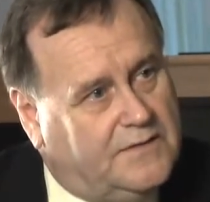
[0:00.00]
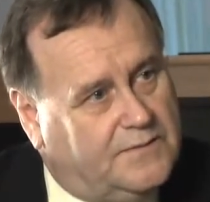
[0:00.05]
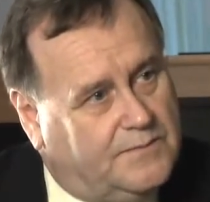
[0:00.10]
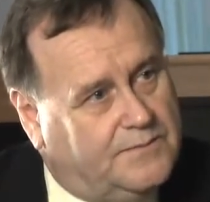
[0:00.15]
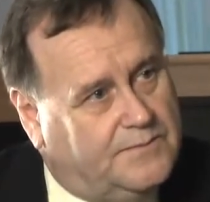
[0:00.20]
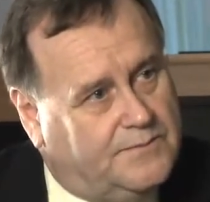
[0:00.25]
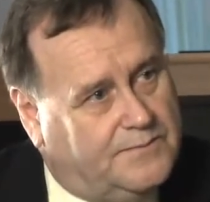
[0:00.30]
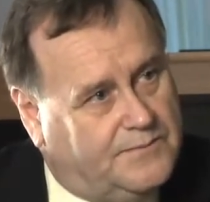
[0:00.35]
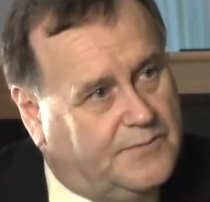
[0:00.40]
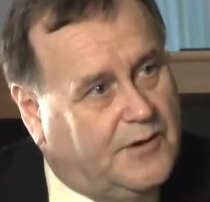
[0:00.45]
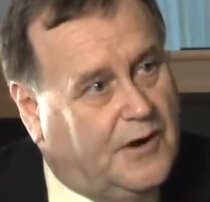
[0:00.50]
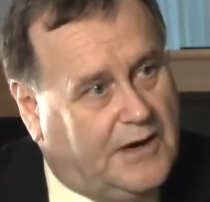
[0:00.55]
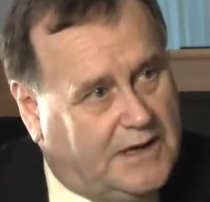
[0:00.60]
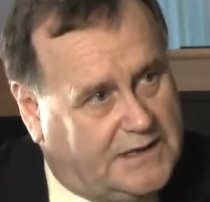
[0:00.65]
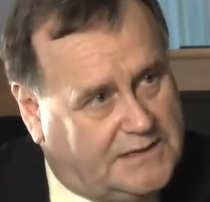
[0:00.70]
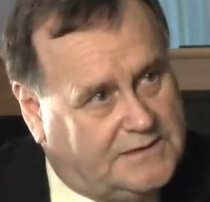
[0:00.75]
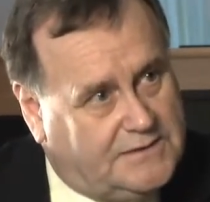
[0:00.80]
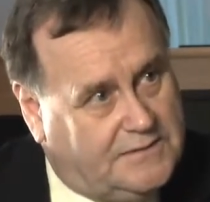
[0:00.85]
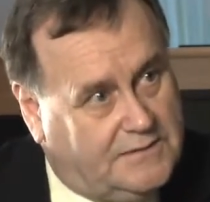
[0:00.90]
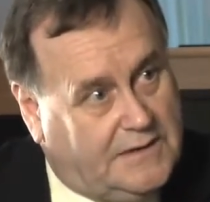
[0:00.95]
Those
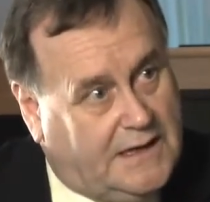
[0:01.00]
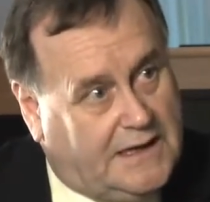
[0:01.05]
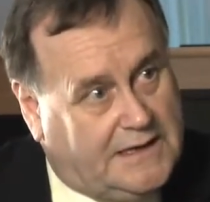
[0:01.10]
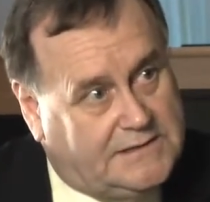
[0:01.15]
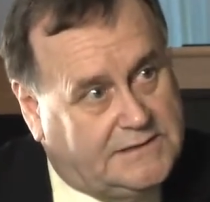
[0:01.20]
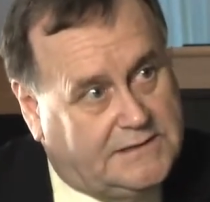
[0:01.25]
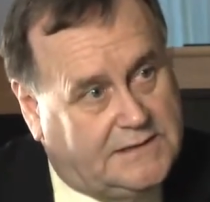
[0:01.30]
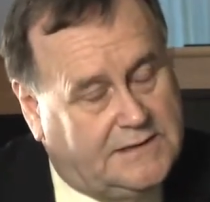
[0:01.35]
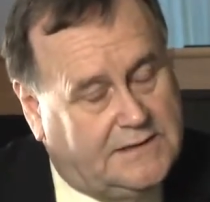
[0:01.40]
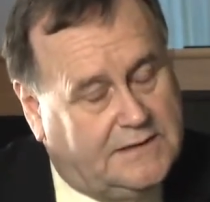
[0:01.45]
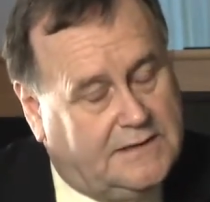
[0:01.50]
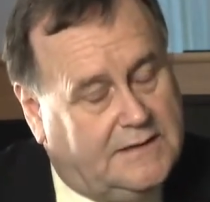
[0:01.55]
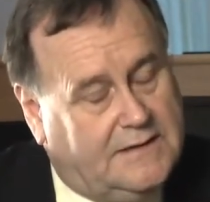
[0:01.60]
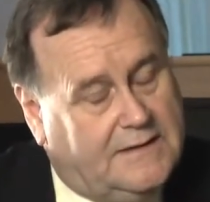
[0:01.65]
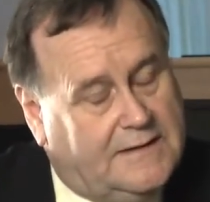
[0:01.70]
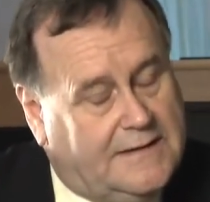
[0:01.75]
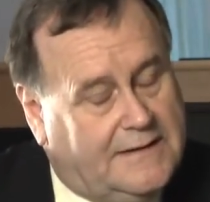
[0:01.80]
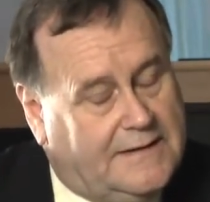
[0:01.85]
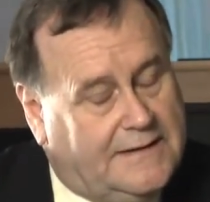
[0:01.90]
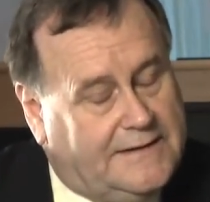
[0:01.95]
products, largely,
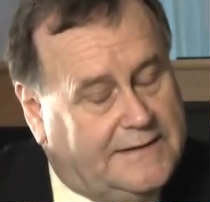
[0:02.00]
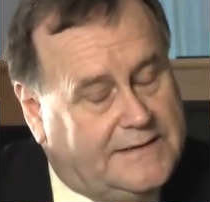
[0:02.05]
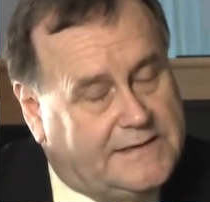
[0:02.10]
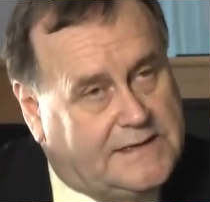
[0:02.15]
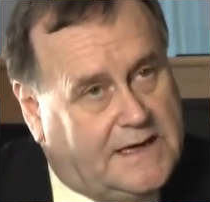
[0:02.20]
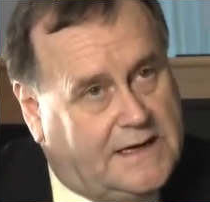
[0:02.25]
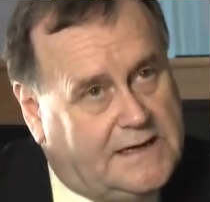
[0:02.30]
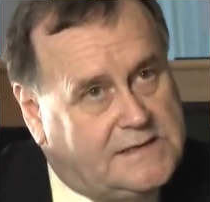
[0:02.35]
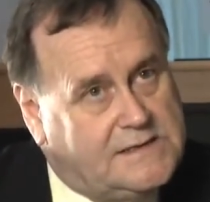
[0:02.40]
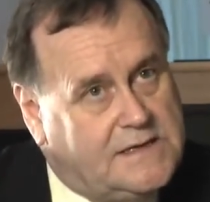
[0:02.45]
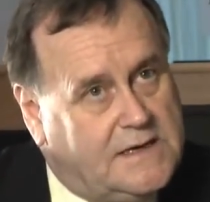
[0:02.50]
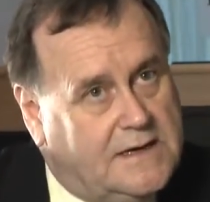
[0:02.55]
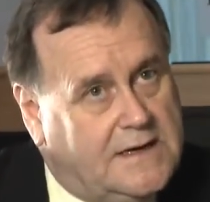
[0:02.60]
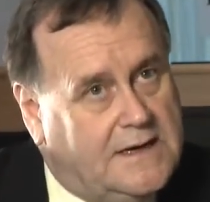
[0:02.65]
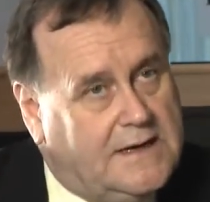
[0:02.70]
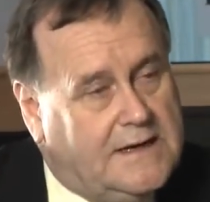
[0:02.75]
in this case.